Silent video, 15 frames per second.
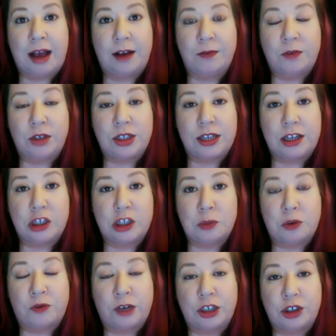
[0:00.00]
for sales
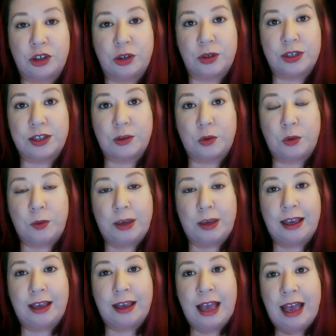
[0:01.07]
professionals, there will
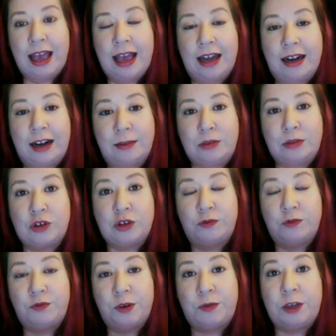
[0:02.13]
be an up to
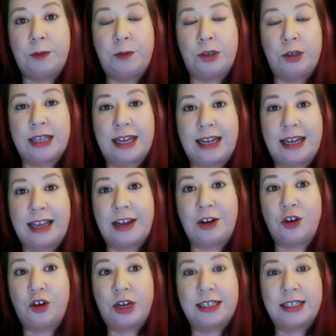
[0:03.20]
50%
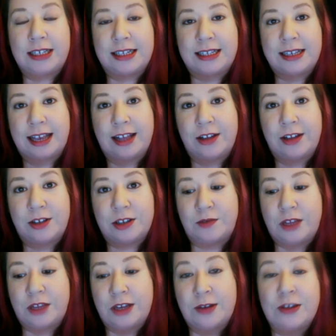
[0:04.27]
increase in sales
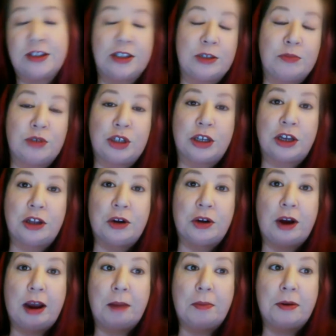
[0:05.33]
if they use this particular
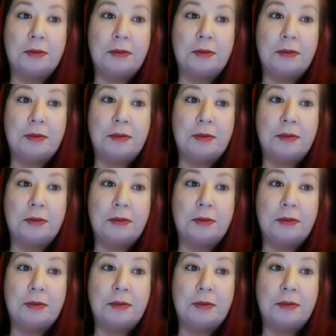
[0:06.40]
app.